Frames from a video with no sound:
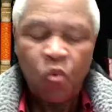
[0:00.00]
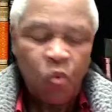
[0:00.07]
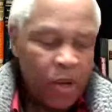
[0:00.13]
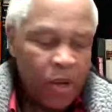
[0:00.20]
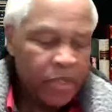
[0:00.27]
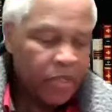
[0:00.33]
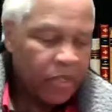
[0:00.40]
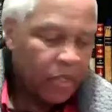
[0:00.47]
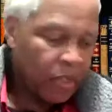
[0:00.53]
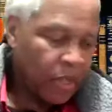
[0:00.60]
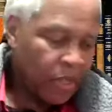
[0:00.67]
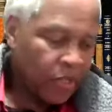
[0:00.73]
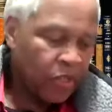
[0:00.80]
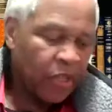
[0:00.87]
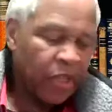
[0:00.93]
What
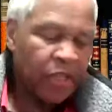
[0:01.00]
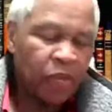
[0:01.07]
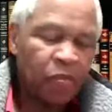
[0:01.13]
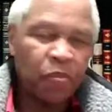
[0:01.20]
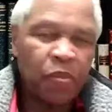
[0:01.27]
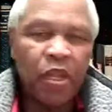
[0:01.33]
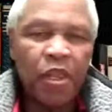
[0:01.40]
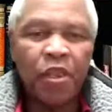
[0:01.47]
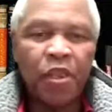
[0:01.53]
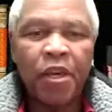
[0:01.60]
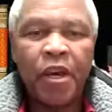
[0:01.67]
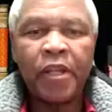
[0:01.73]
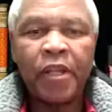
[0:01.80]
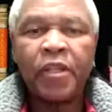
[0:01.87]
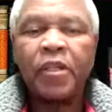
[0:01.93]
does that mean
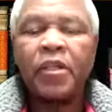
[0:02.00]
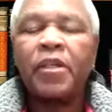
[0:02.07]
then?